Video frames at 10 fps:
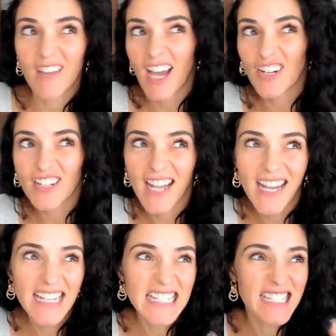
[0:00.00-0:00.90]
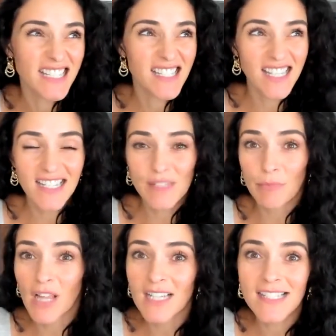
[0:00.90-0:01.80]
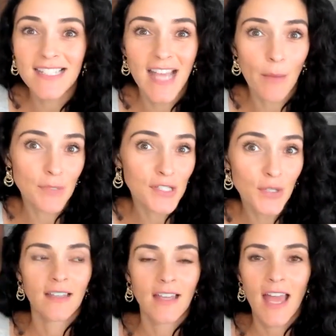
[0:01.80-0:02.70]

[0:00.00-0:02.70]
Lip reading: 186 plus episodes.